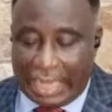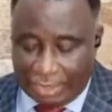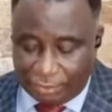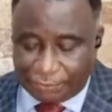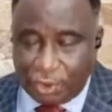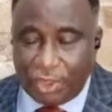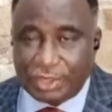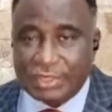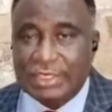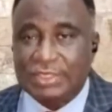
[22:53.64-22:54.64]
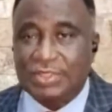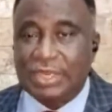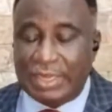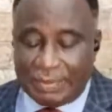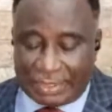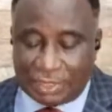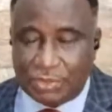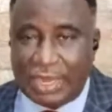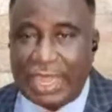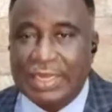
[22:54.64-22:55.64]
And of course, it's not limited
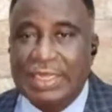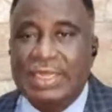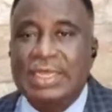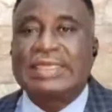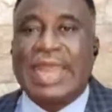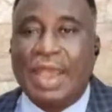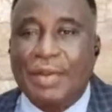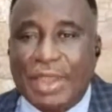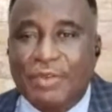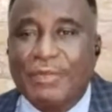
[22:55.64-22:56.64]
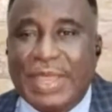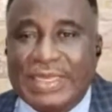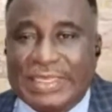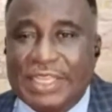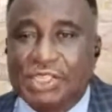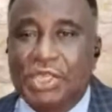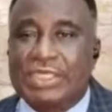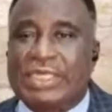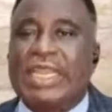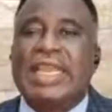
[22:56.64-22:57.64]
to that. Tower of
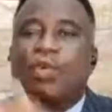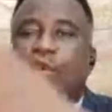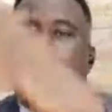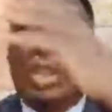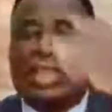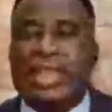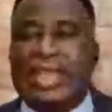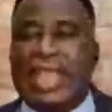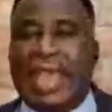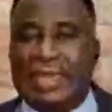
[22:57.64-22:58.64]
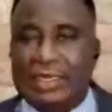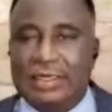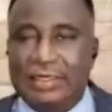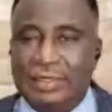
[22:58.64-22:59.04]
meditation, taking a walk in a garden,